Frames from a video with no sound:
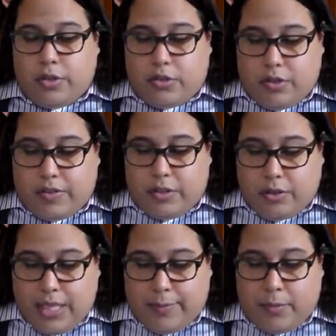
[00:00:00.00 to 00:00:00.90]
from such service or
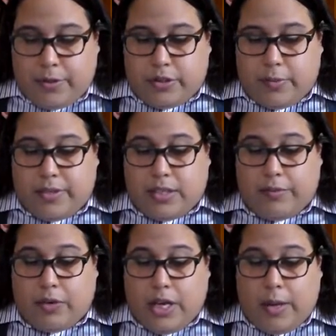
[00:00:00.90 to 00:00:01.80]
labor, but shall be
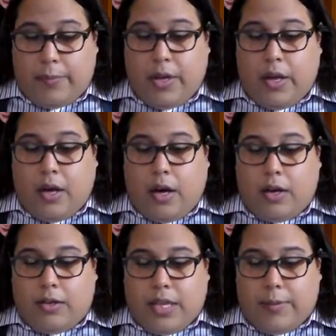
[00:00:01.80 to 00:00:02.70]
delivered up
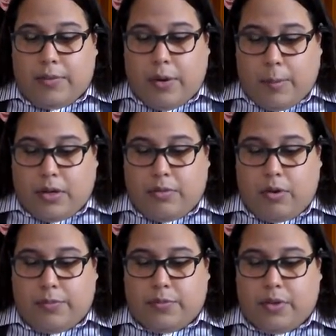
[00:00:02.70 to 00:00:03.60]
on claim of the property to
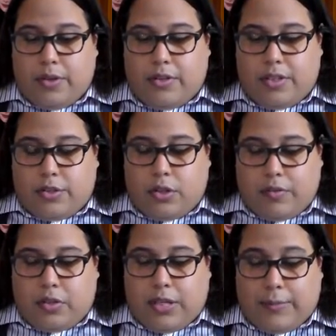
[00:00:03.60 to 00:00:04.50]
whom such
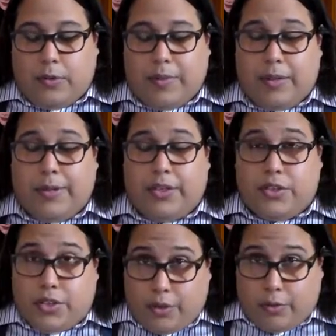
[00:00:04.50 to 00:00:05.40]
service or labor may be
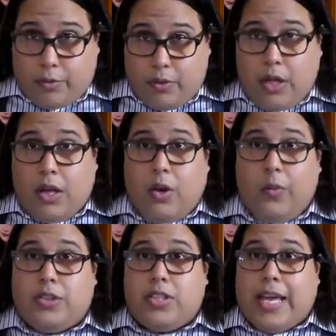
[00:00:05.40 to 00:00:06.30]
due,
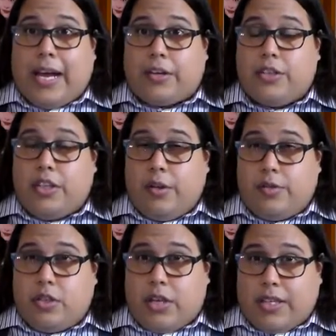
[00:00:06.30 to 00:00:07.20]
which they actually
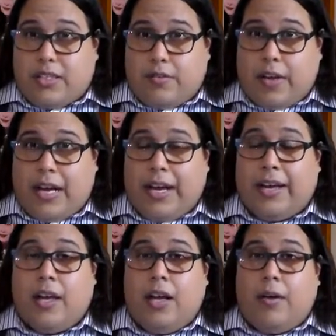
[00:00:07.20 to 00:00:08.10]
use to
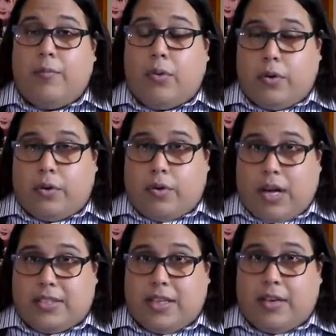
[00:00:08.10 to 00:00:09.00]
justify border
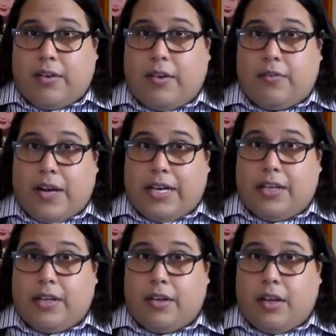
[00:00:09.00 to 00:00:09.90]
crossing of
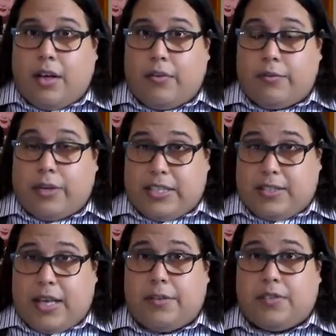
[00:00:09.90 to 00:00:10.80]
finding free
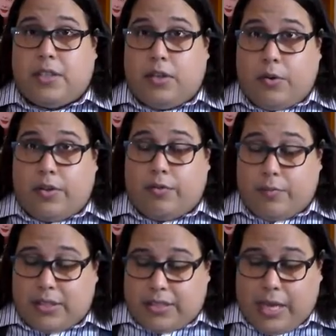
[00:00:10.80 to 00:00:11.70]
slaves in the North
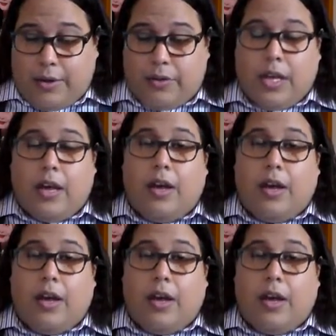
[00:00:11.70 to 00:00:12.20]
from the South,